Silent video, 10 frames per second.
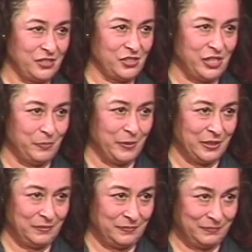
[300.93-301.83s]

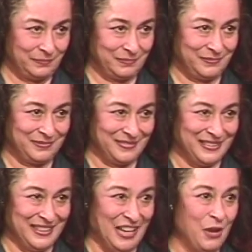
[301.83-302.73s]
sleeping?
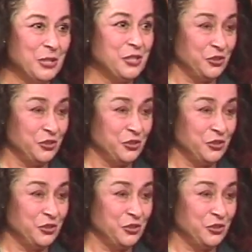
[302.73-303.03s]
I mean, you,